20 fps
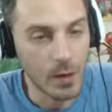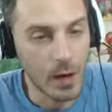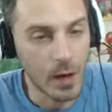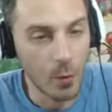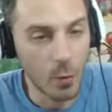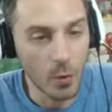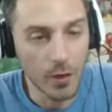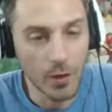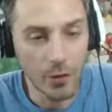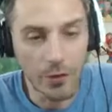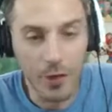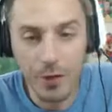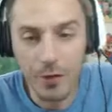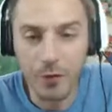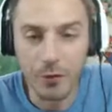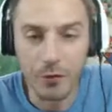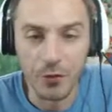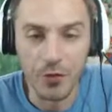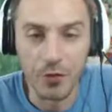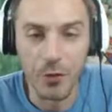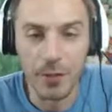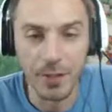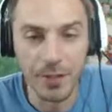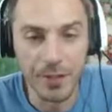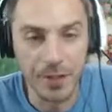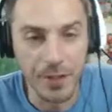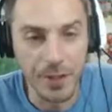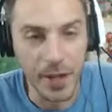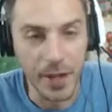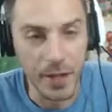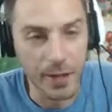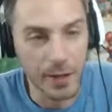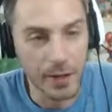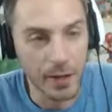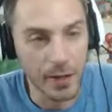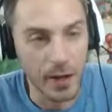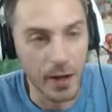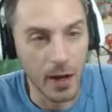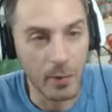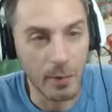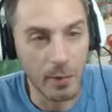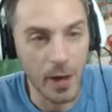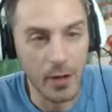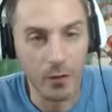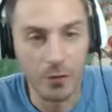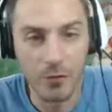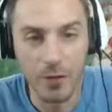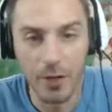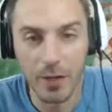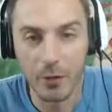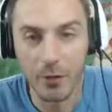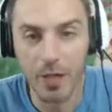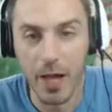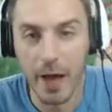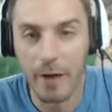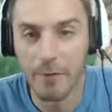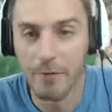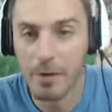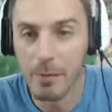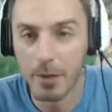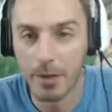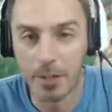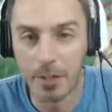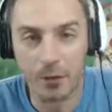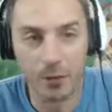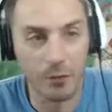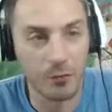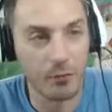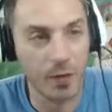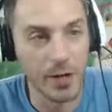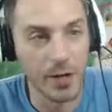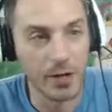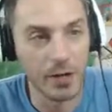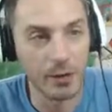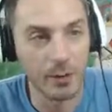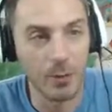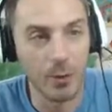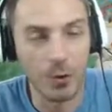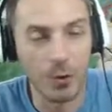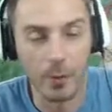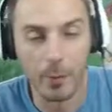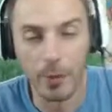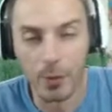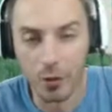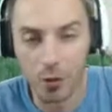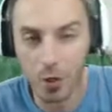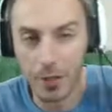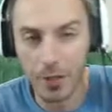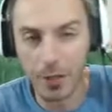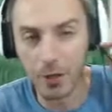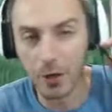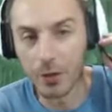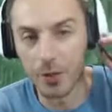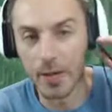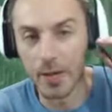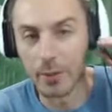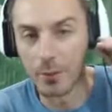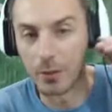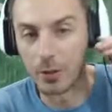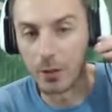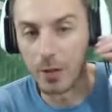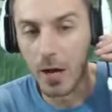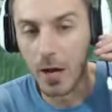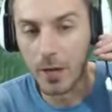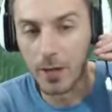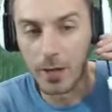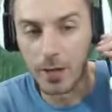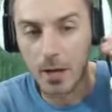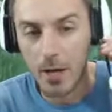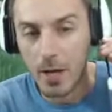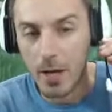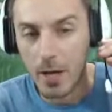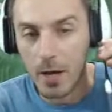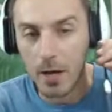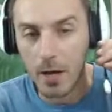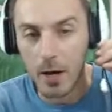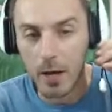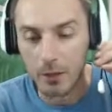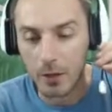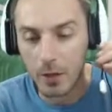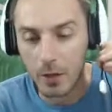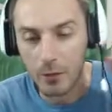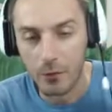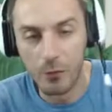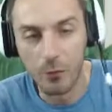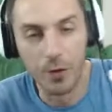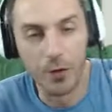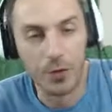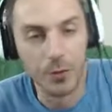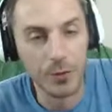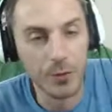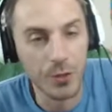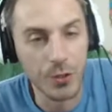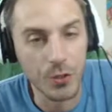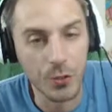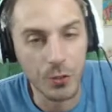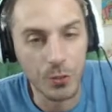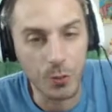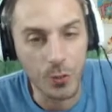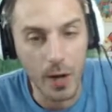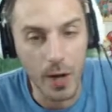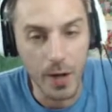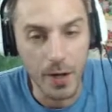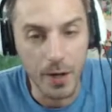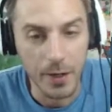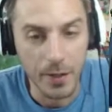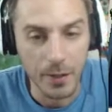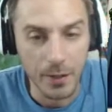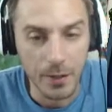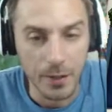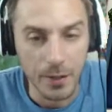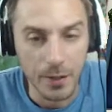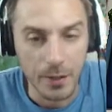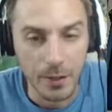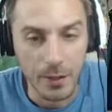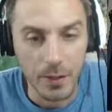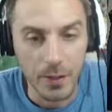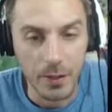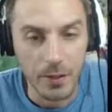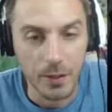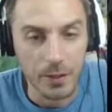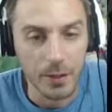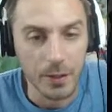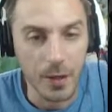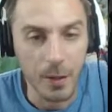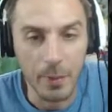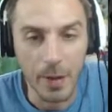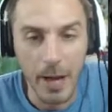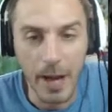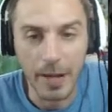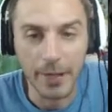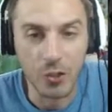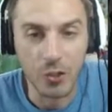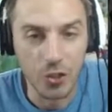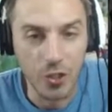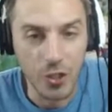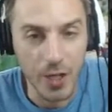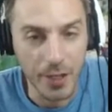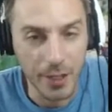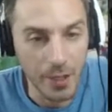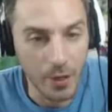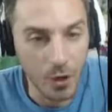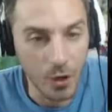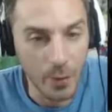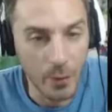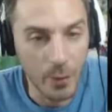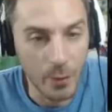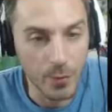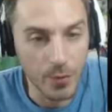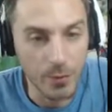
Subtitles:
I want to thank you for tuning in today. I do videos every Monday through Friday on the Pokemon Trading Card Game Online. I'd love for you to come back and check in on me